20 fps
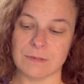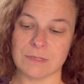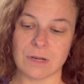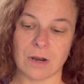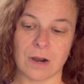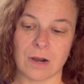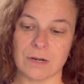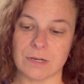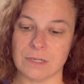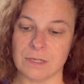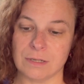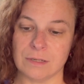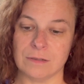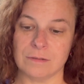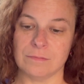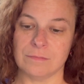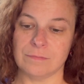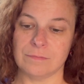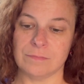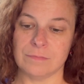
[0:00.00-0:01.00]
hard to
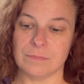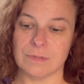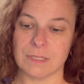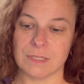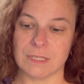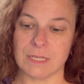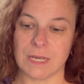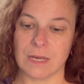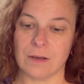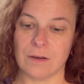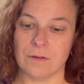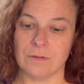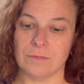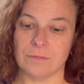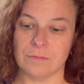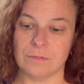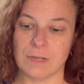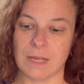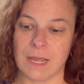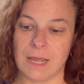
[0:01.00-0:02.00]
to tell,
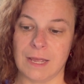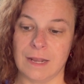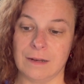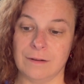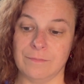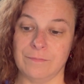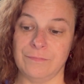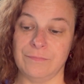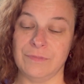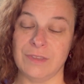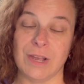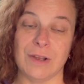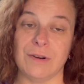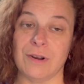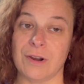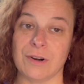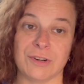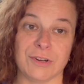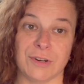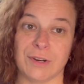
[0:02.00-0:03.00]
and no
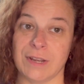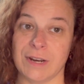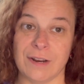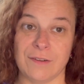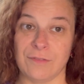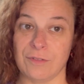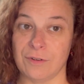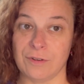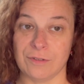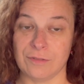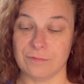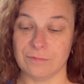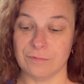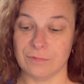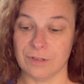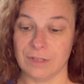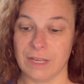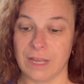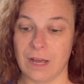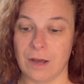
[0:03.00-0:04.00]
doctor could ever
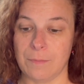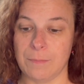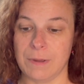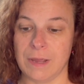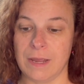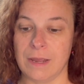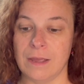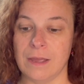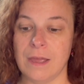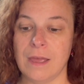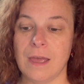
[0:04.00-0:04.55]
really help me.